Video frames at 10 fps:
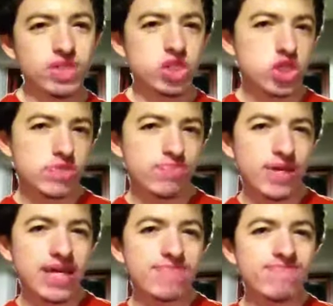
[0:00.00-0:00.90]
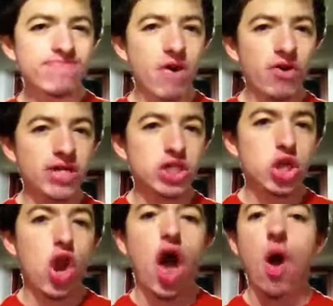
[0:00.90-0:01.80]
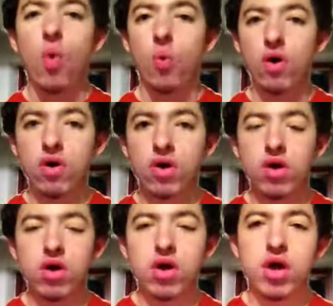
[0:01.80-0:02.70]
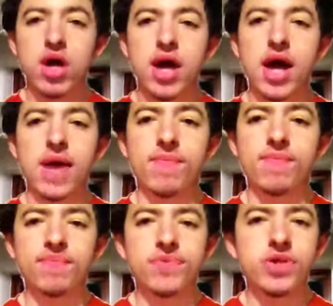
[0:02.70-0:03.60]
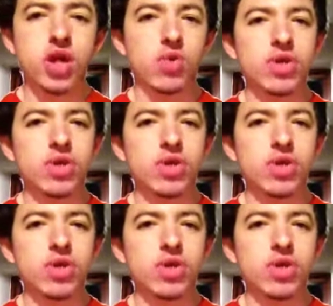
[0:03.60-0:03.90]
it's just been very slow. You know,